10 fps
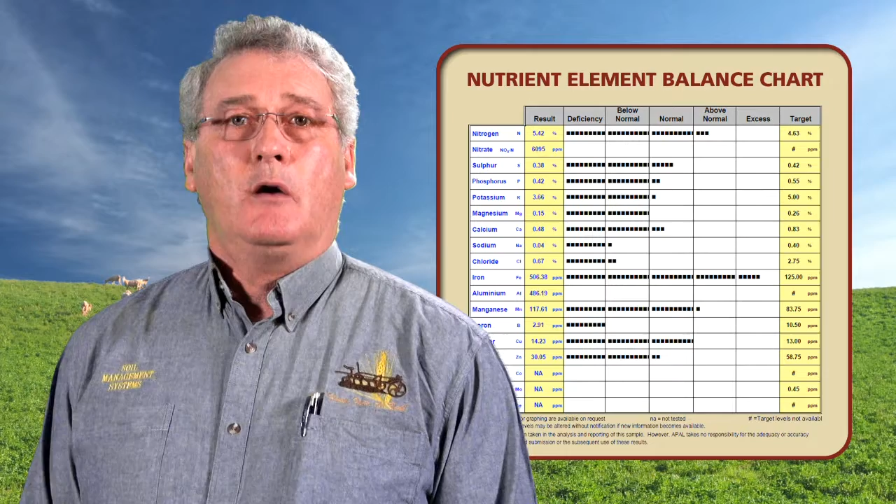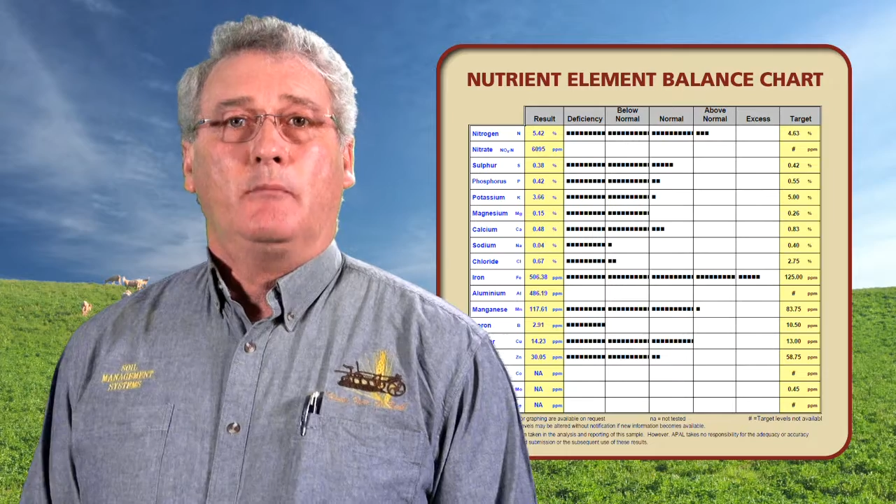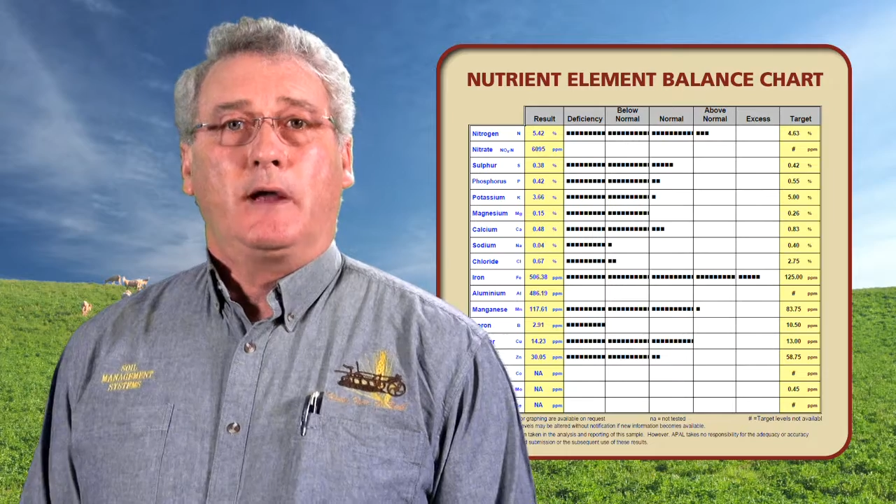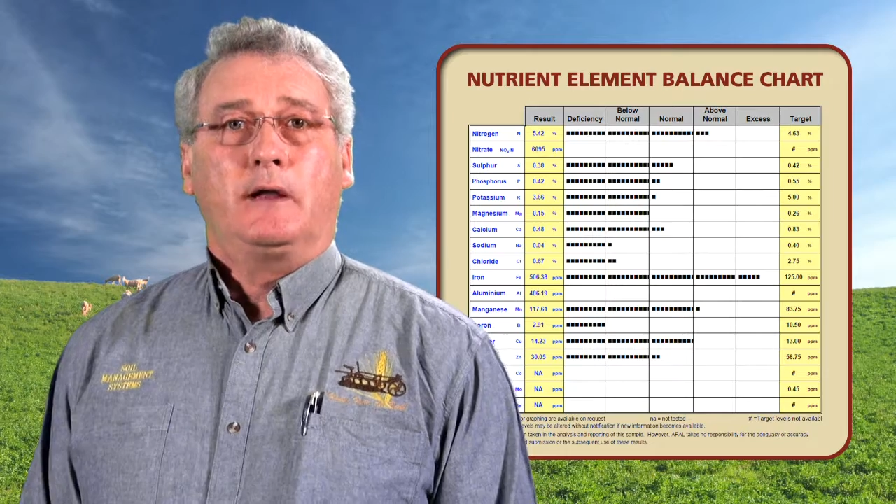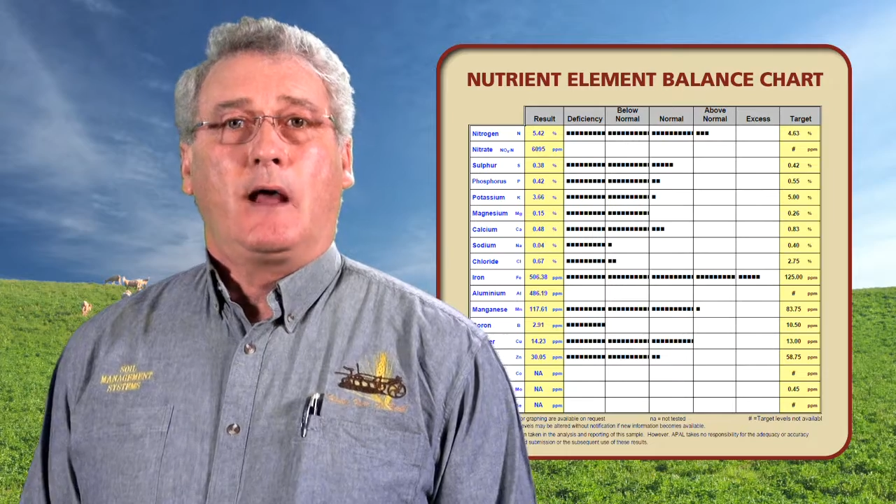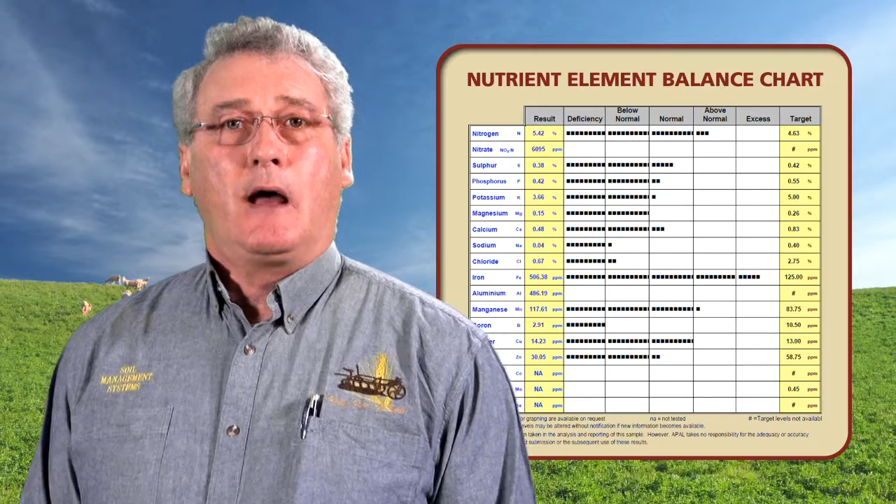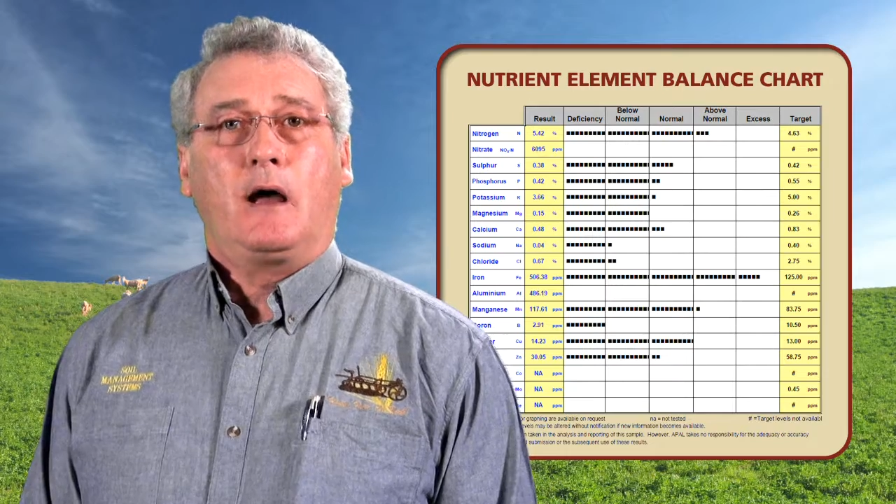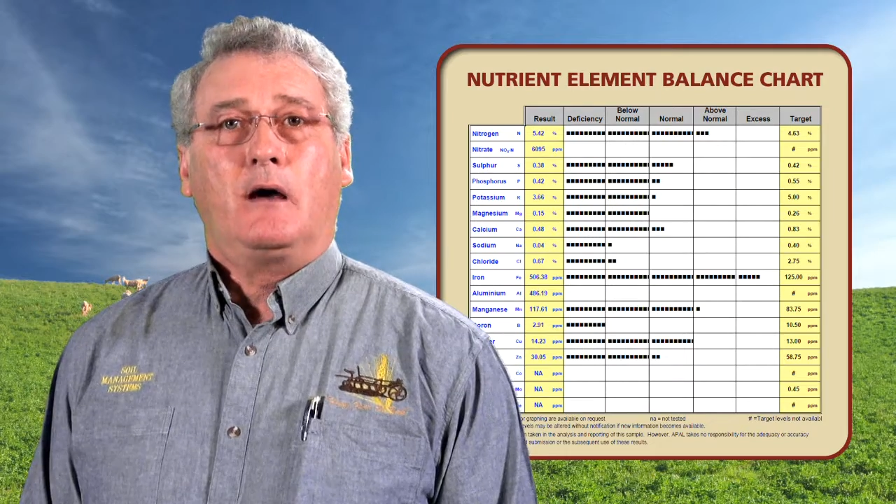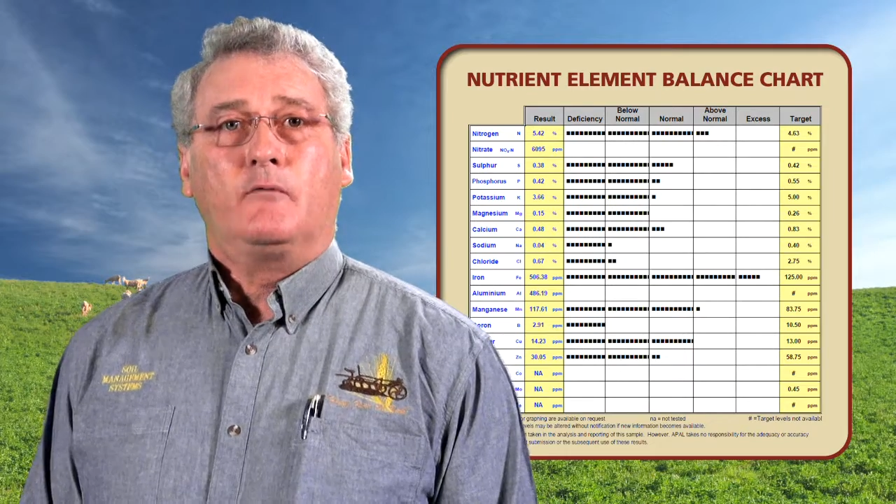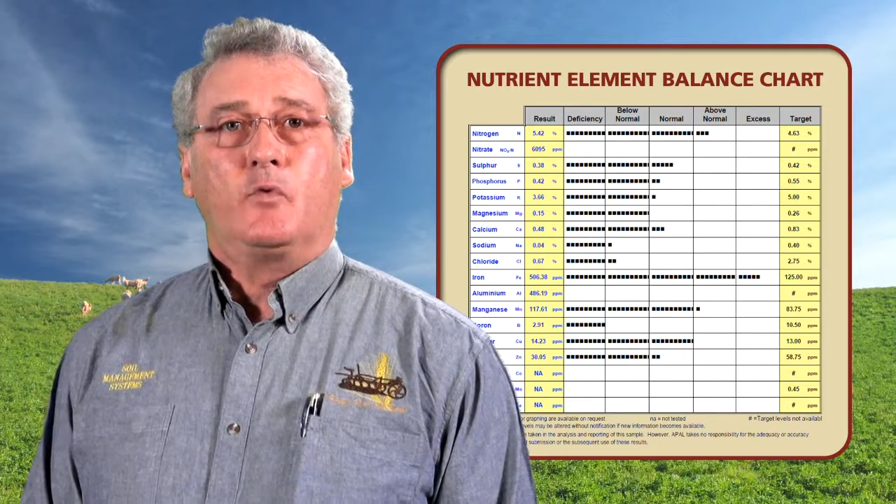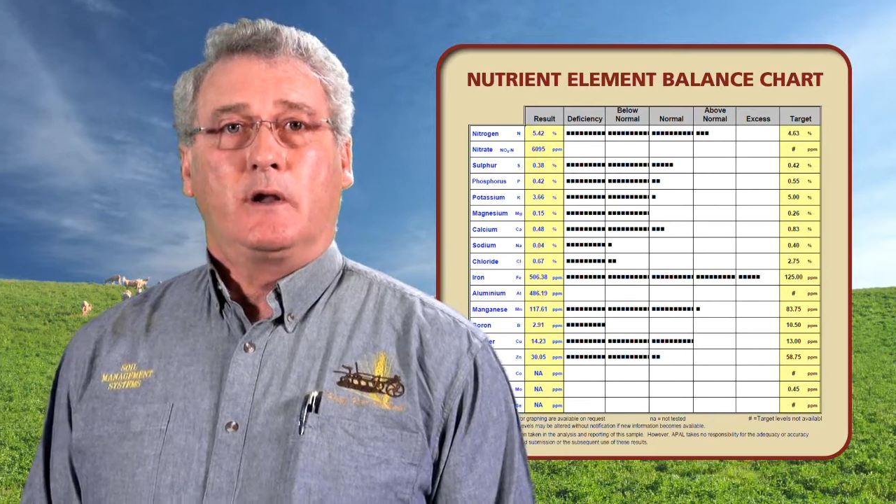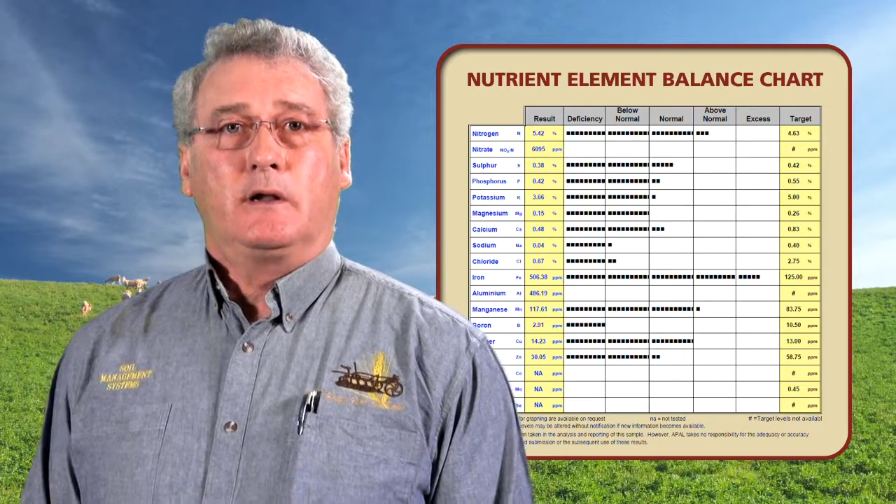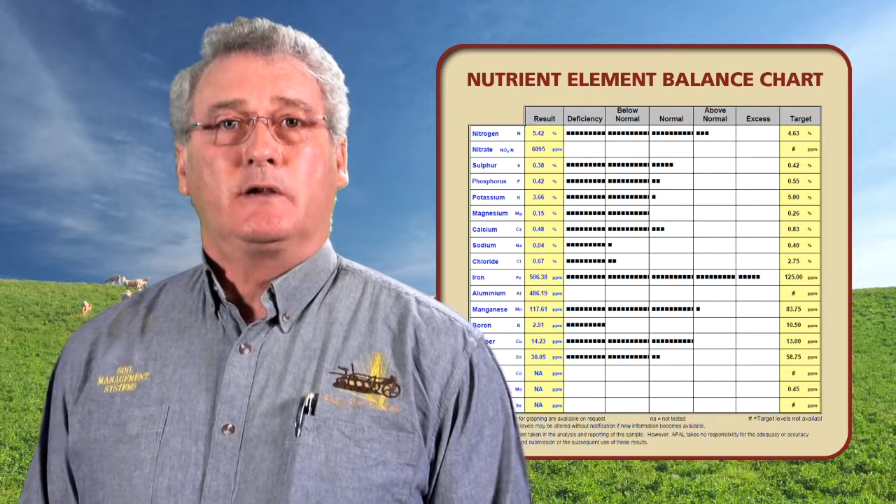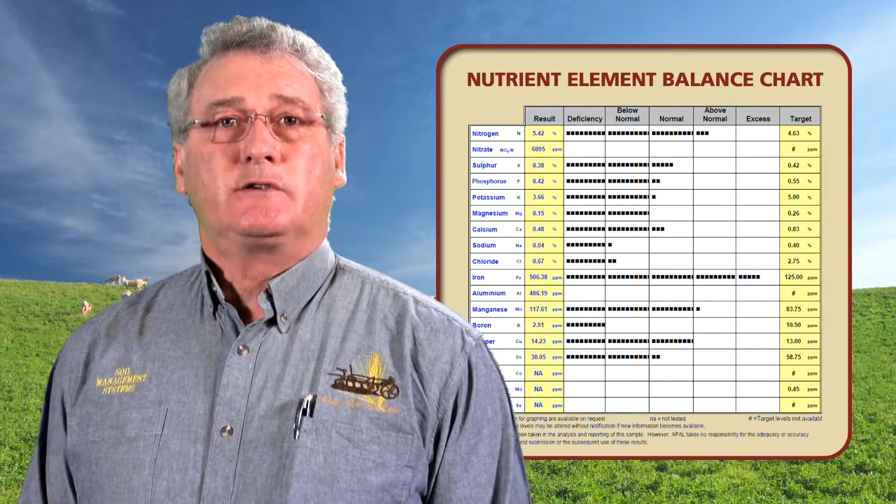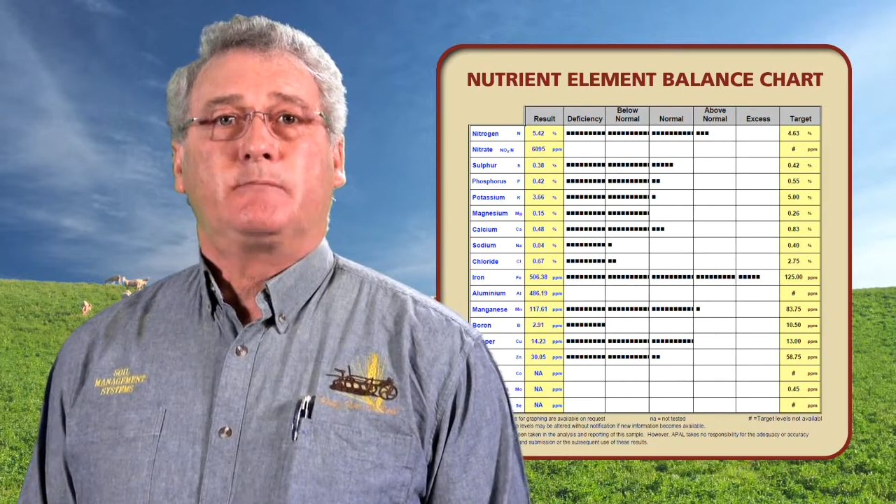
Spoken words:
being halved when this